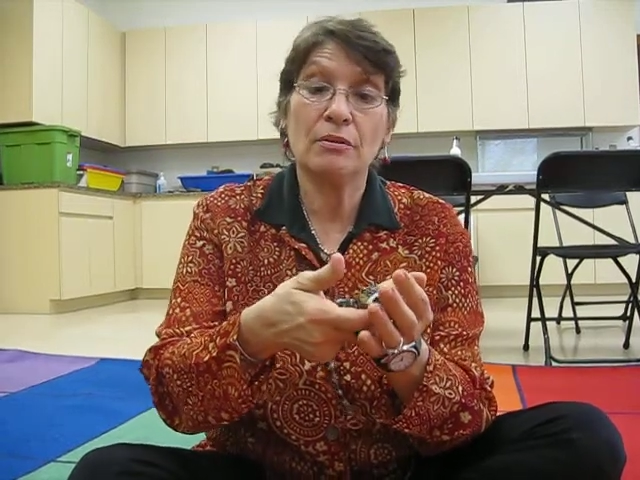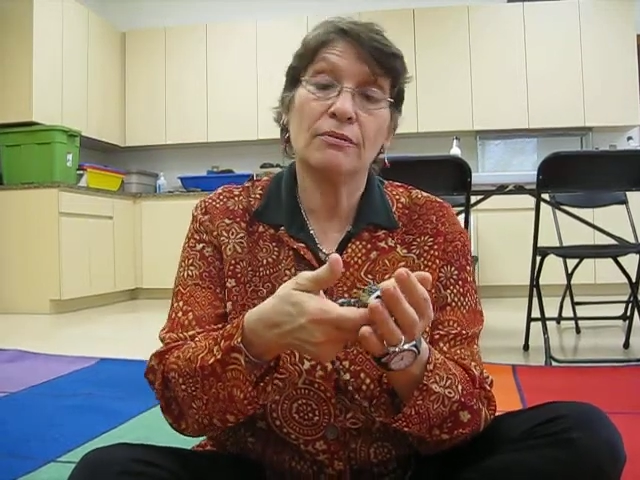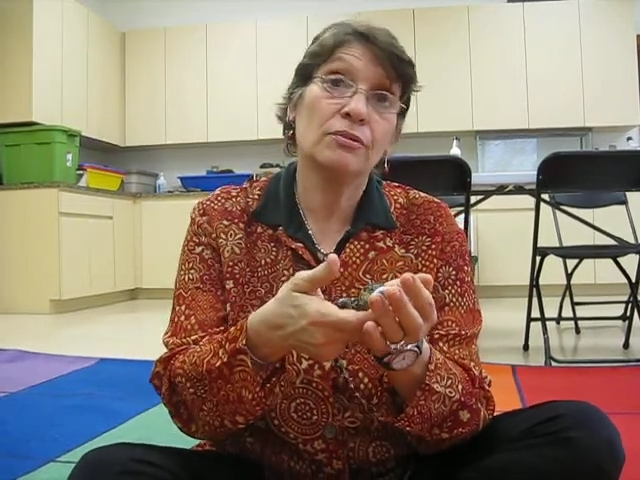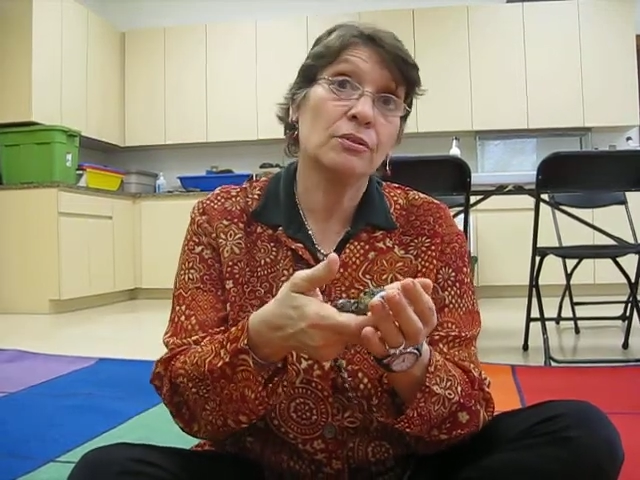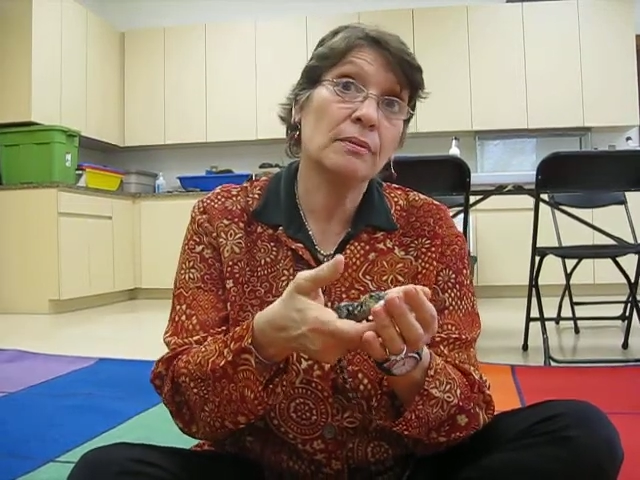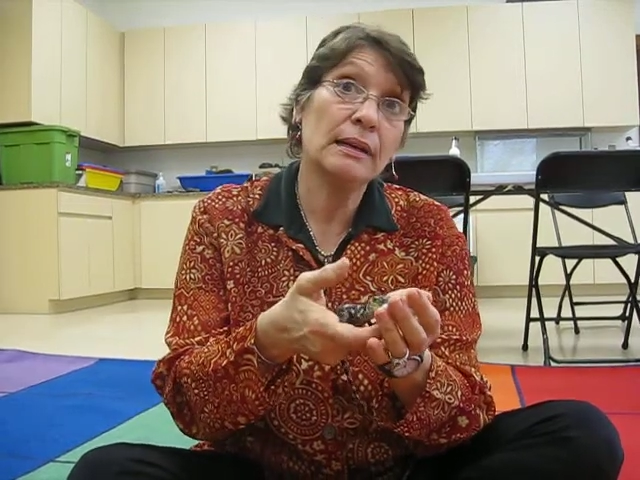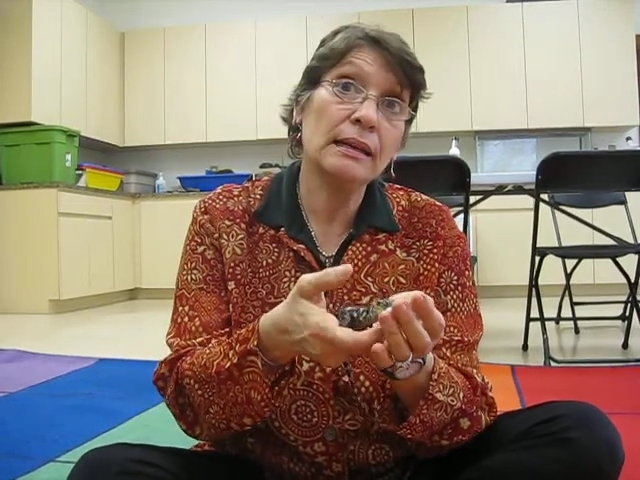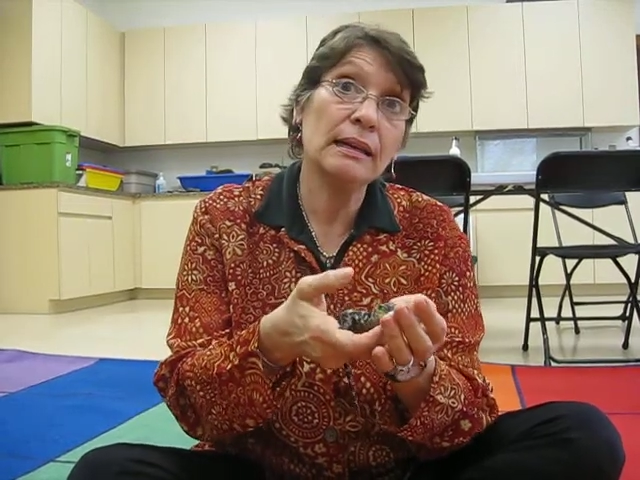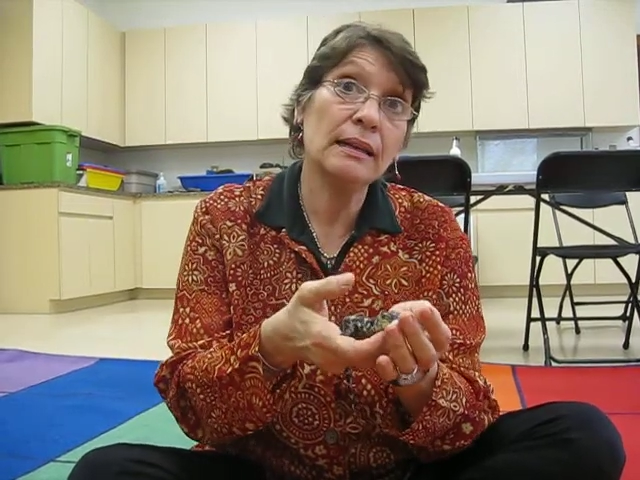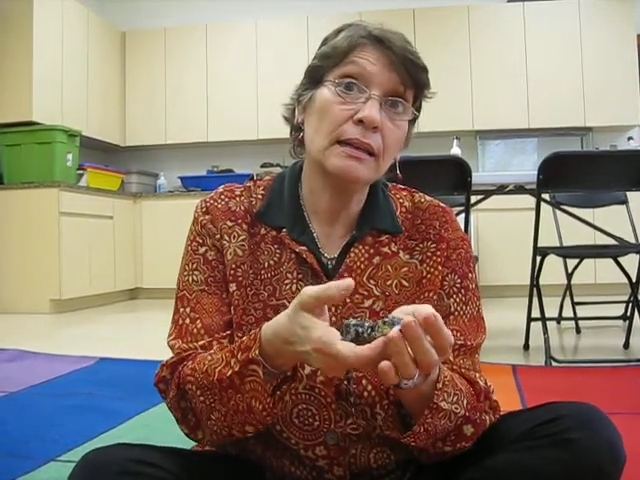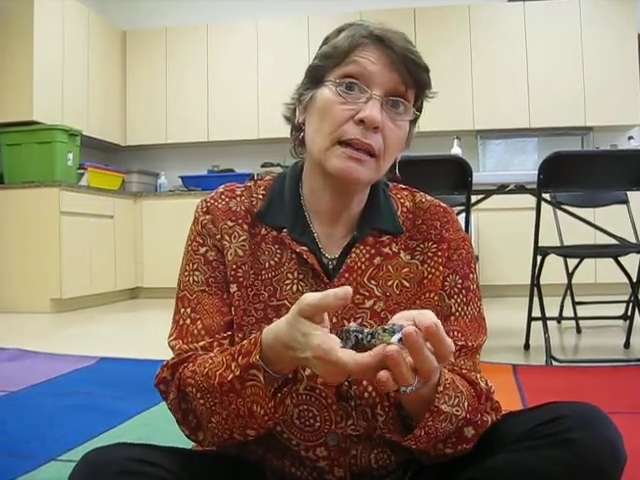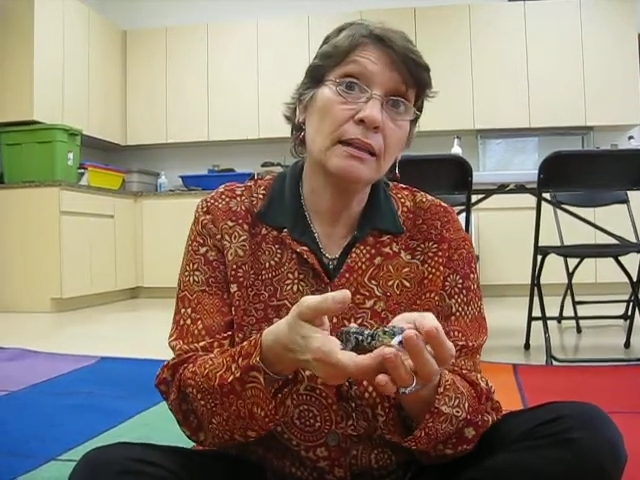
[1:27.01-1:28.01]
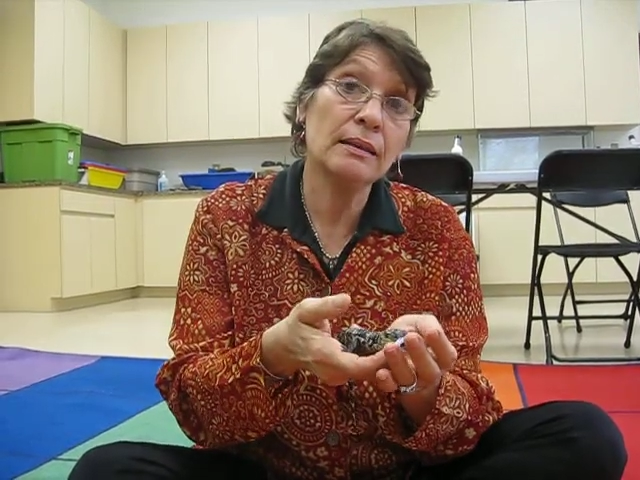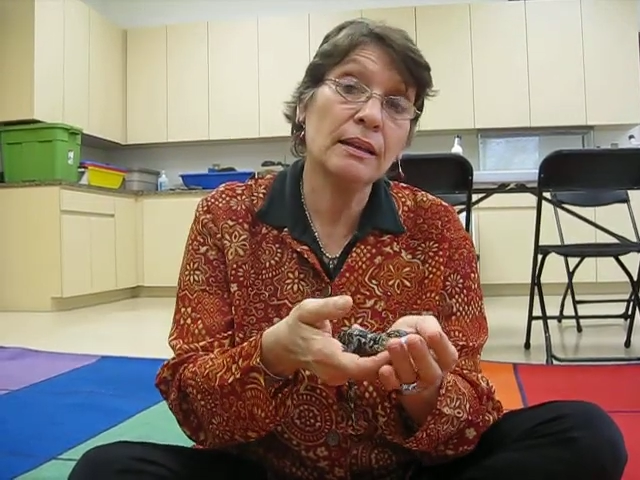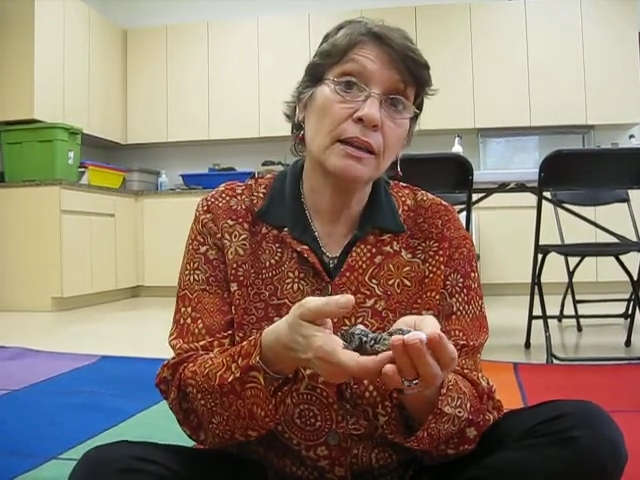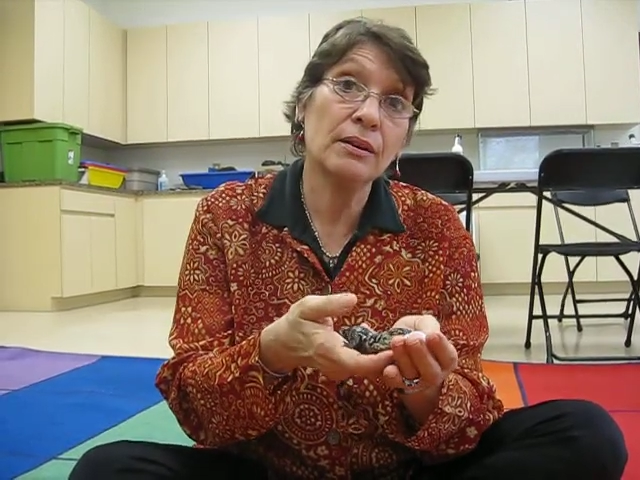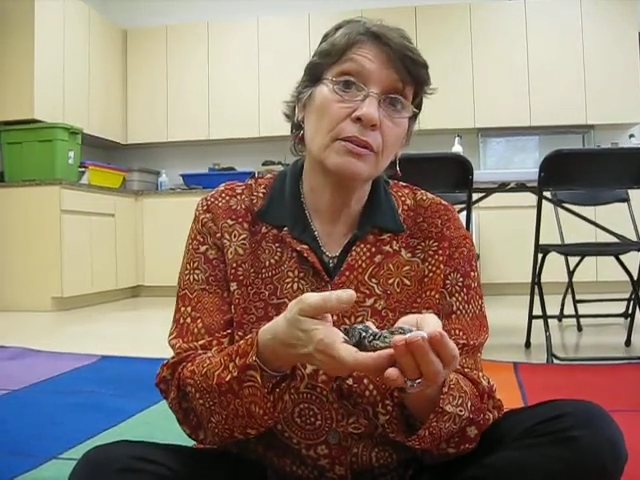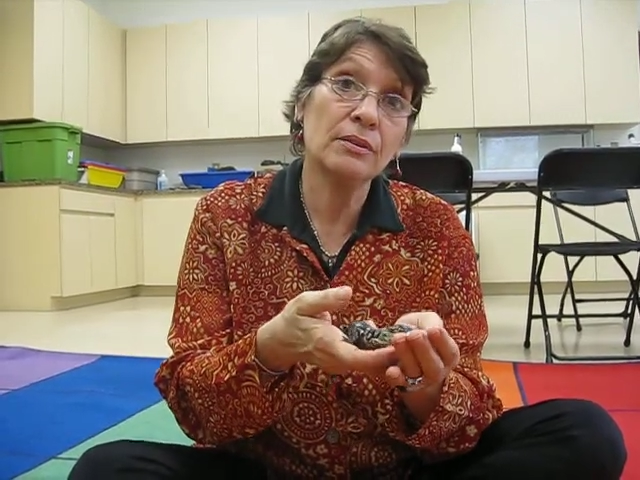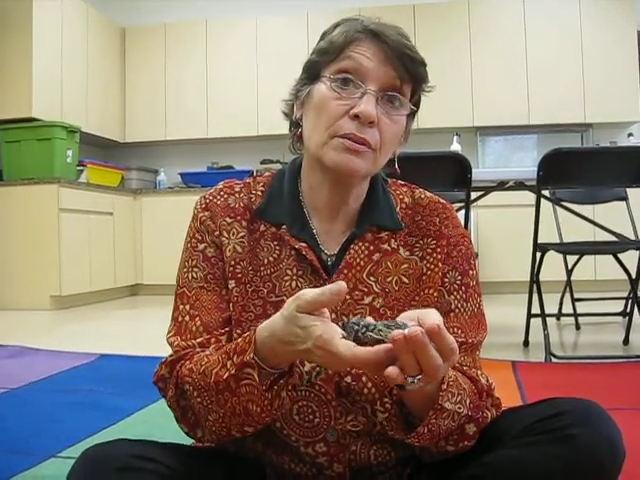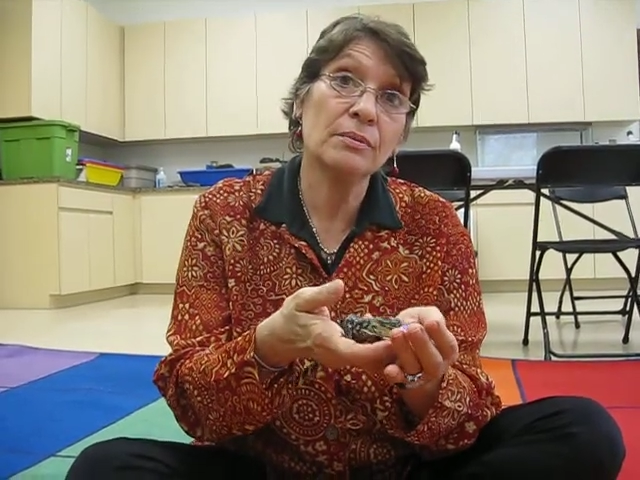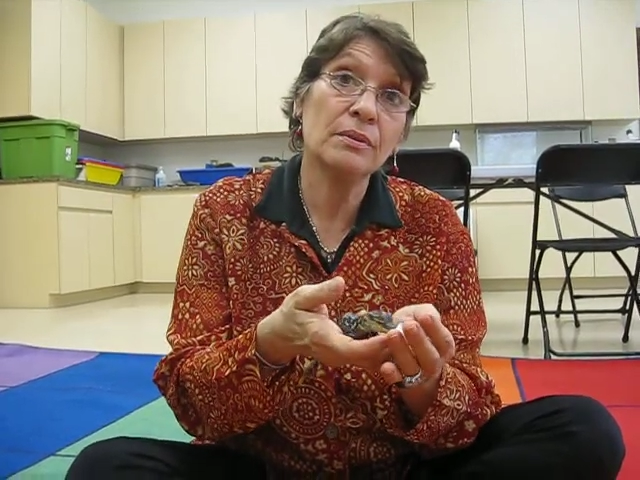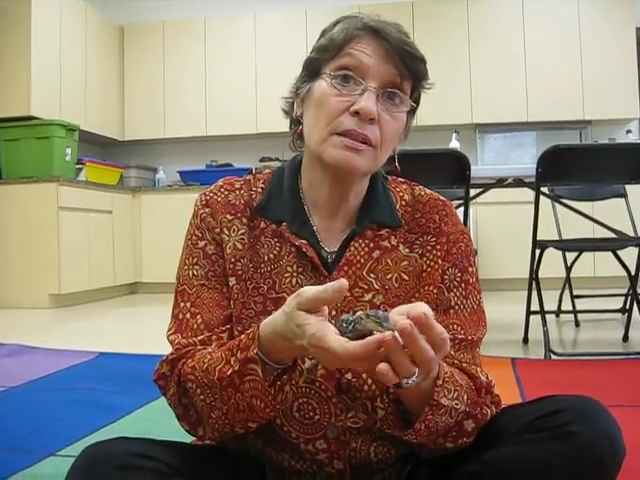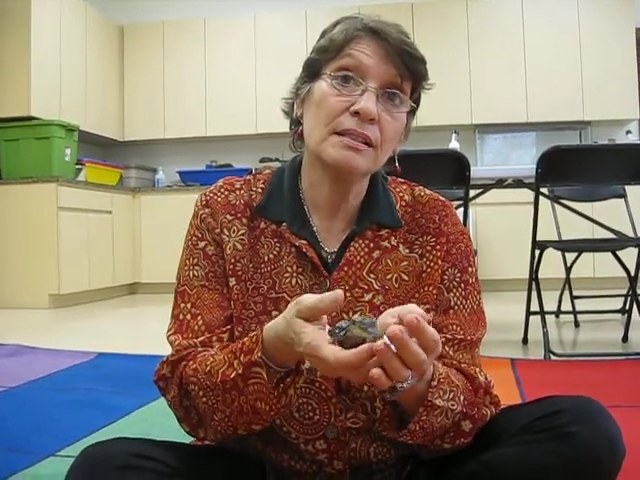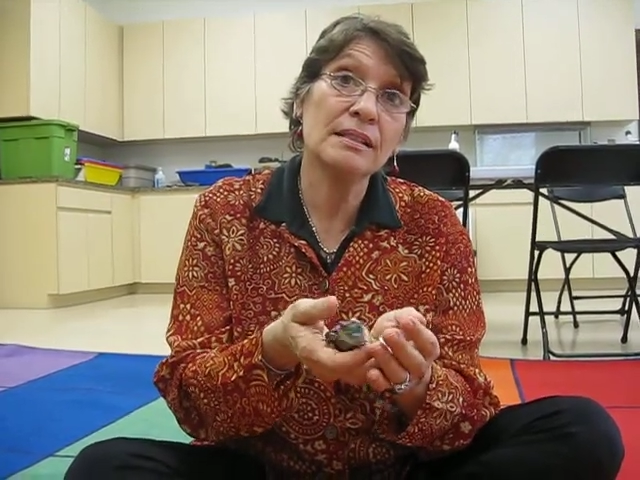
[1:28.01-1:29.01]
a Floridian alligator.
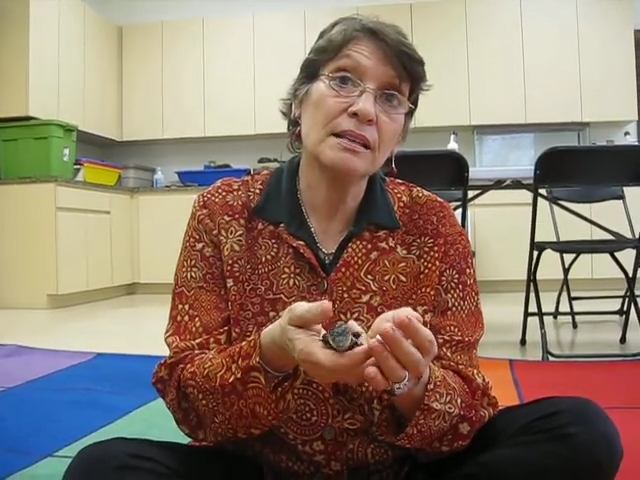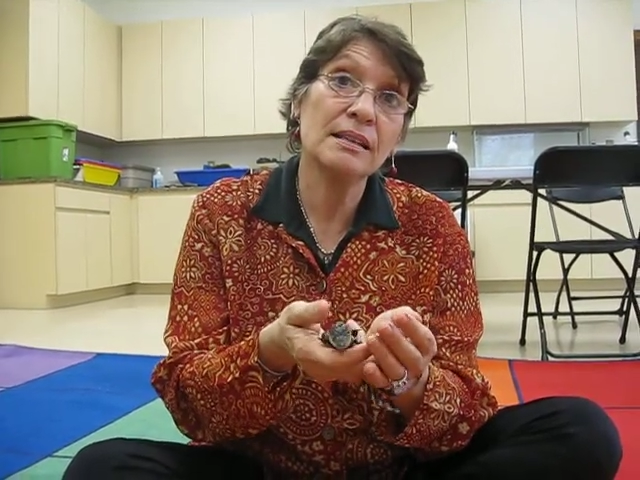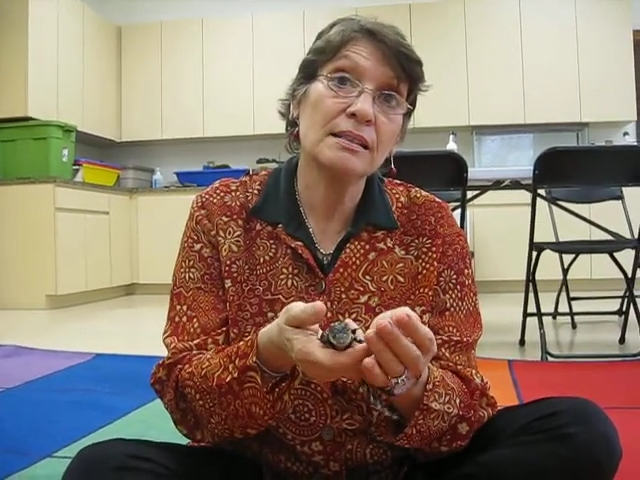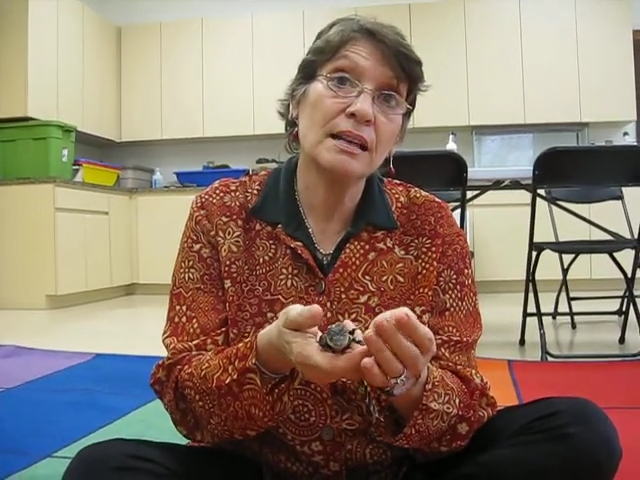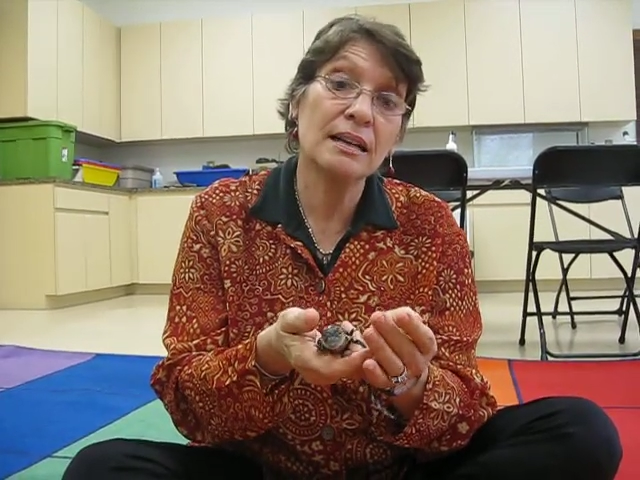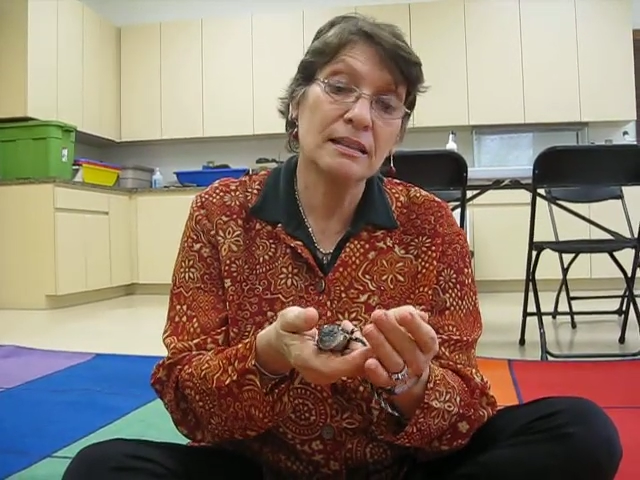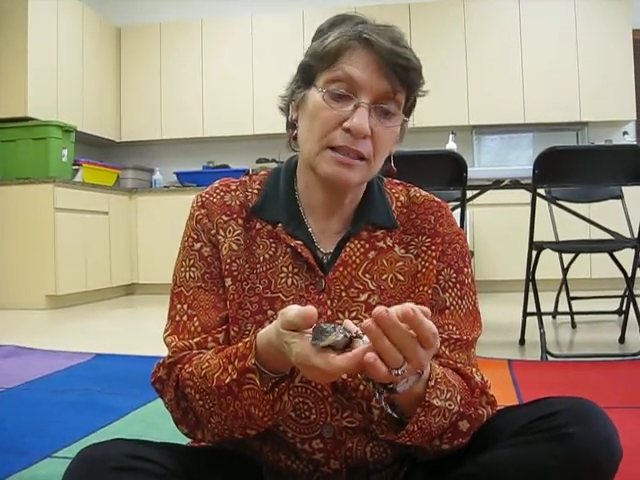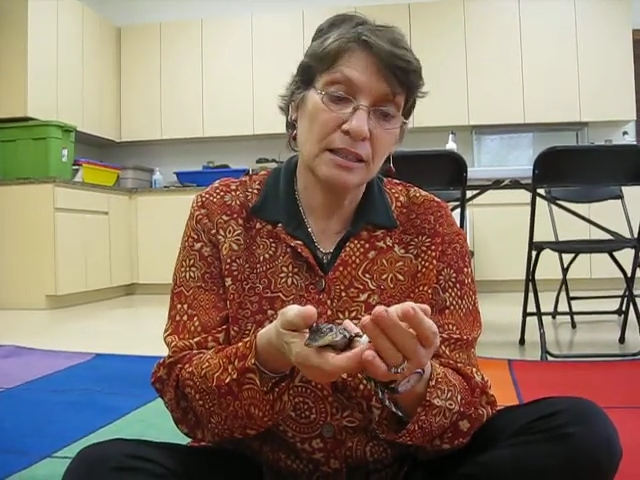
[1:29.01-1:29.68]
What is he exactly?